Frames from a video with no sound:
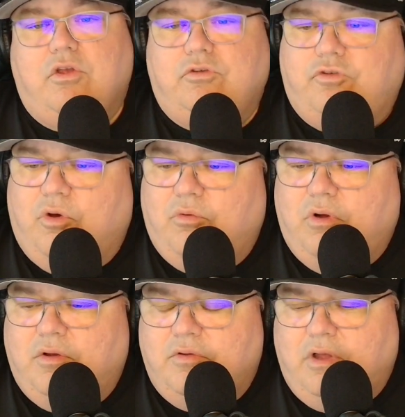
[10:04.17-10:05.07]
So,
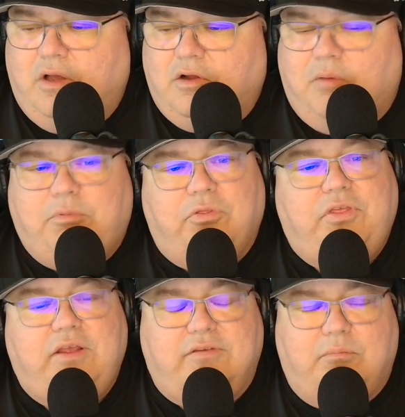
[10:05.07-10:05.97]
a couple
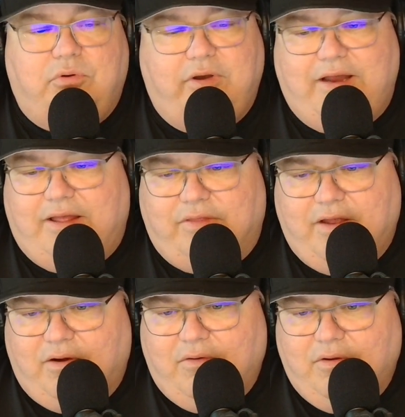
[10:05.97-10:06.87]
things I'm putting out
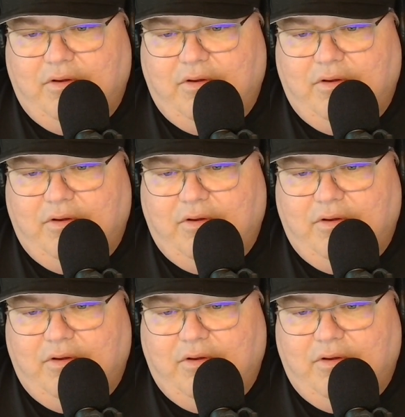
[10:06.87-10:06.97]
there.